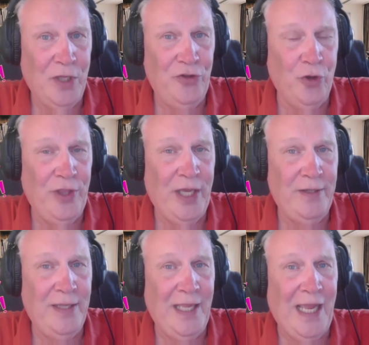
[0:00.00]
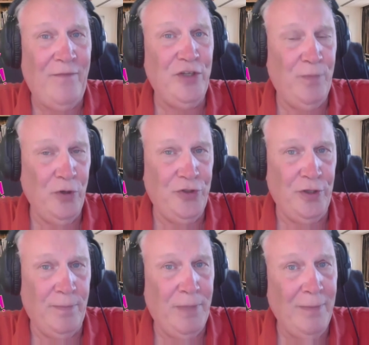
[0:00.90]
so that the average
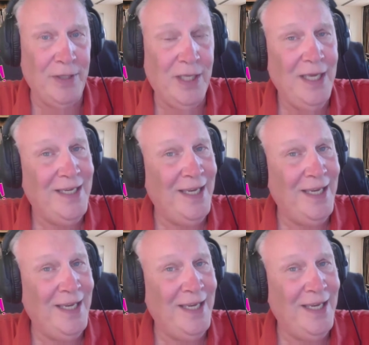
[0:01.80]
person, the public,